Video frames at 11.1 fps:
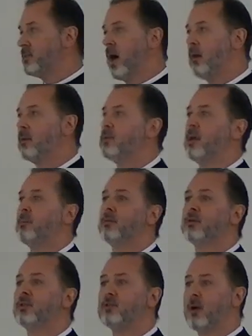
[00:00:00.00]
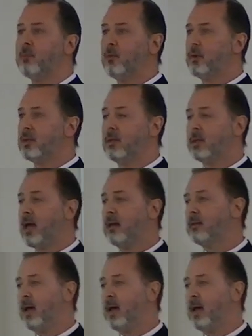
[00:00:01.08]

Doubtless they blew the trumpet when that,